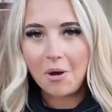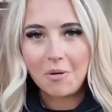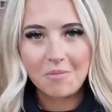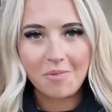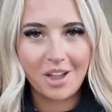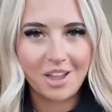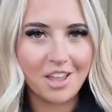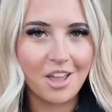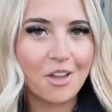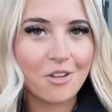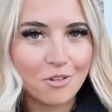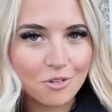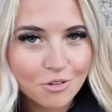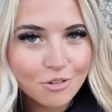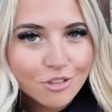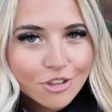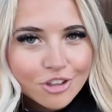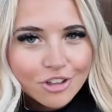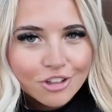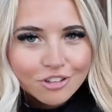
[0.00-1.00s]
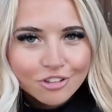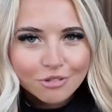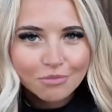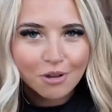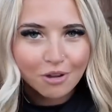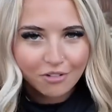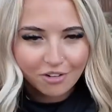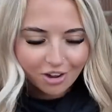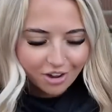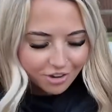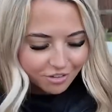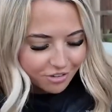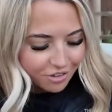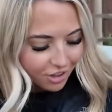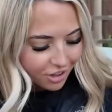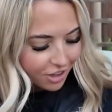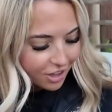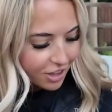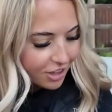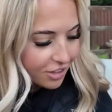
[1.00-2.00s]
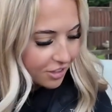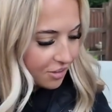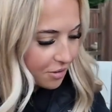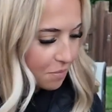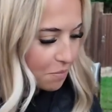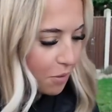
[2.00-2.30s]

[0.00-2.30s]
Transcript: on my own tomorrow to